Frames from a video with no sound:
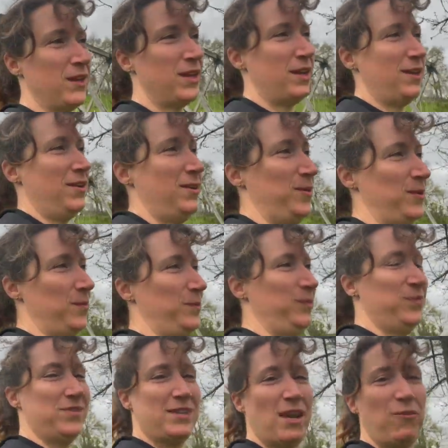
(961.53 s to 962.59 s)
um,
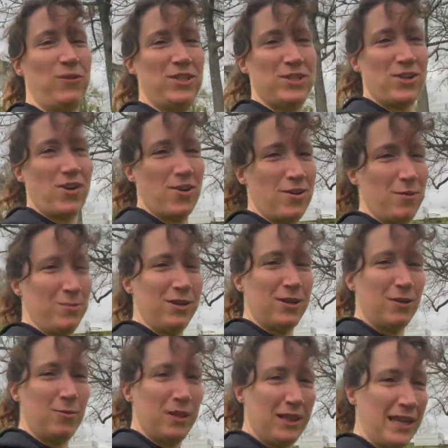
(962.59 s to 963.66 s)
definitely started them a little
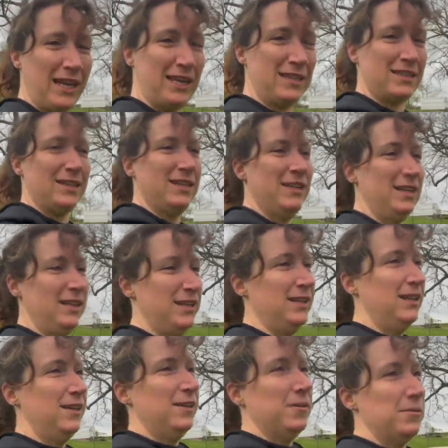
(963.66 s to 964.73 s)
bit late,
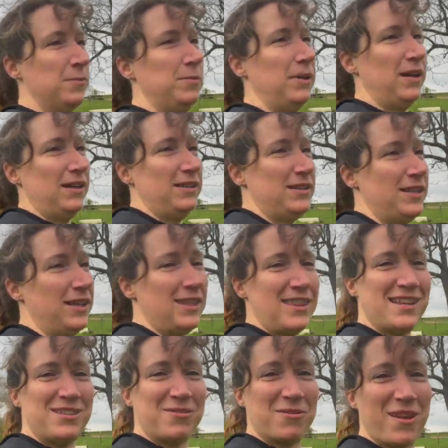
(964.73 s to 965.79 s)
but
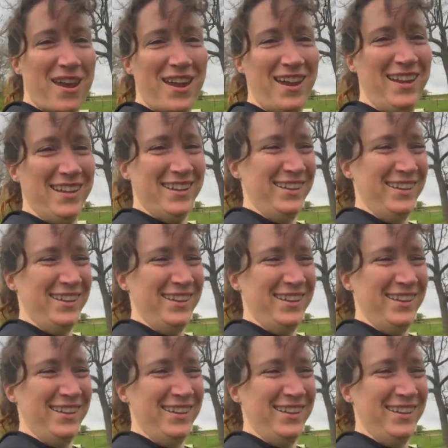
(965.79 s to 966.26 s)
that's okay.